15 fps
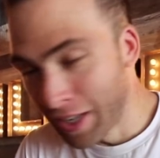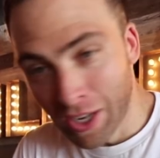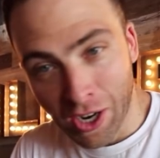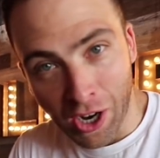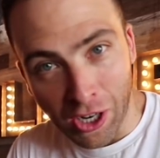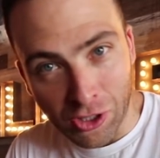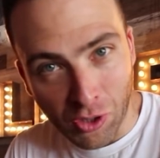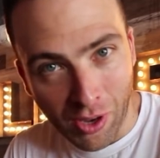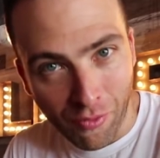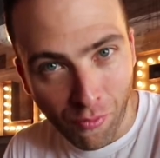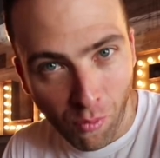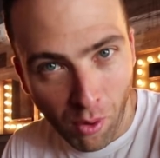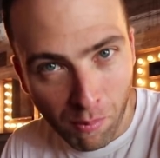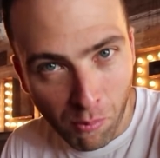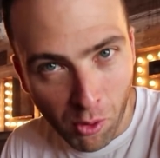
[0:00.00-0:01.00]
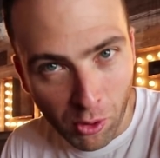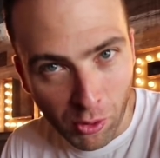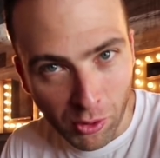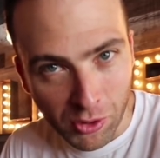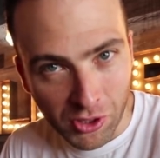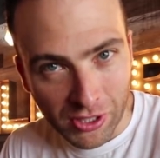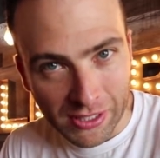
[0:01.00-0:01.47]
All right, so I have one more
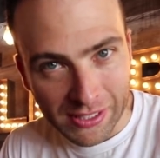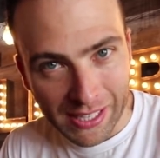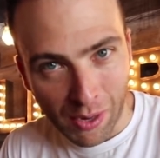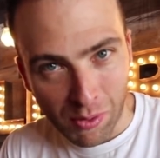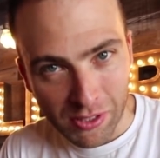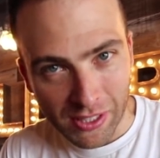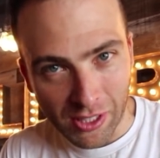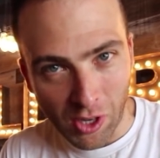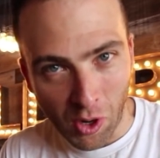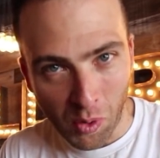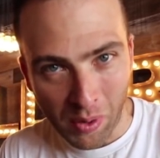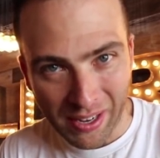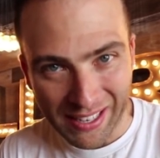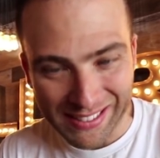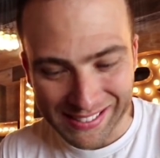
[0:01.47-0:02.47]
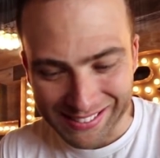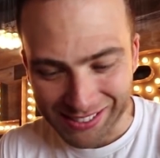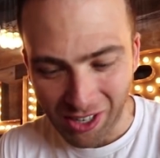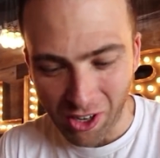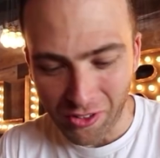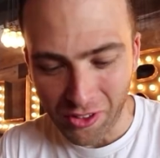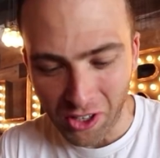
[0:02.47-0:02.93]
grilled cheese sandwich to go, and this is
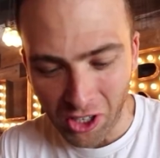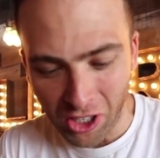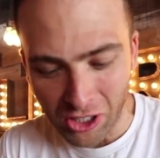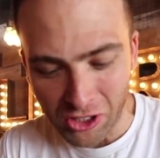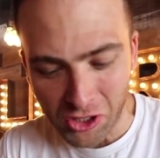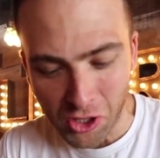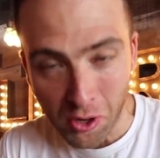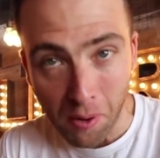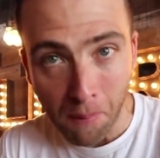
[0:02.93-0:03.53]
called the Hunter